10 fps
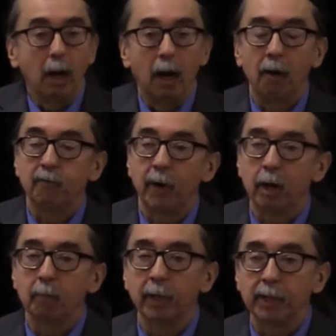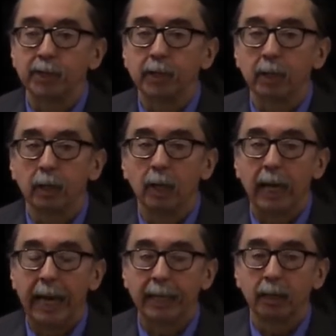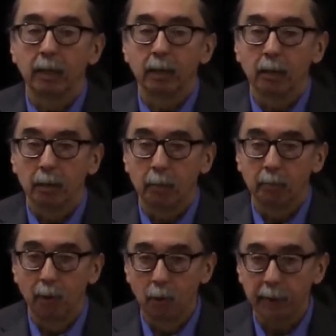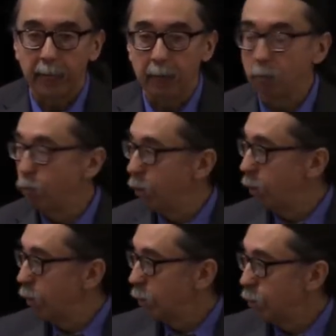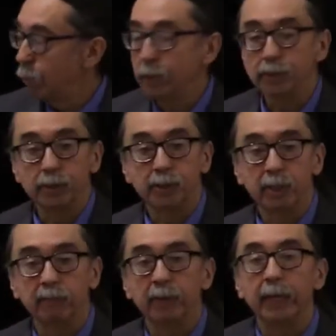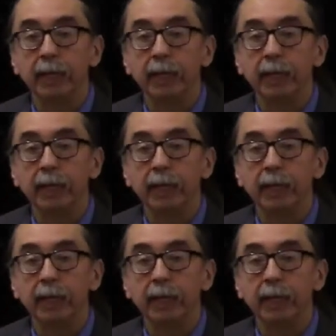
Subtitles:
Our fireplace at Polecat, where Yoni is the chief,